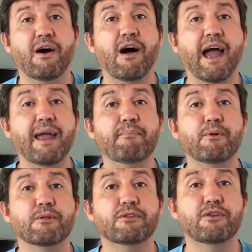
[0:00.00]
are
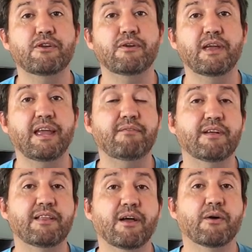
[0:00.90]
able to
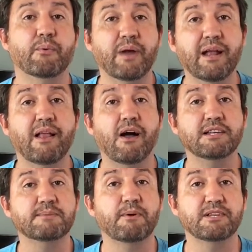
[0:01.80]
even
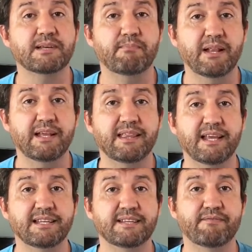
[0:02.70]
realize
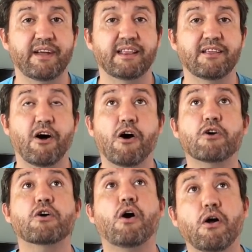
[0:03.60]
possibilities that
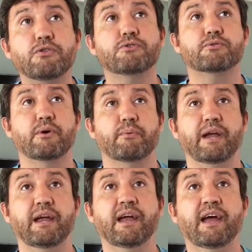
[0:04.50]
are
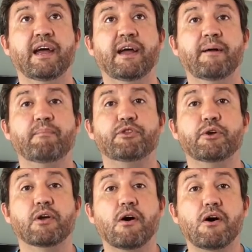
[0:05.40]
contrary to
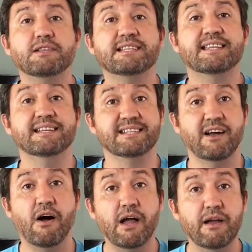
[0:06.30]
God's
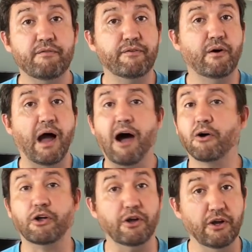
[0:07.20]
desire for
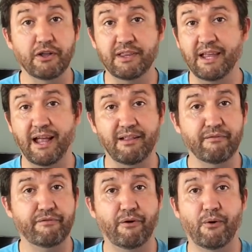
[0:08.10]
our good
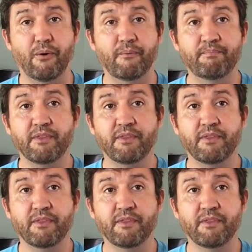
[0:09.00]
and for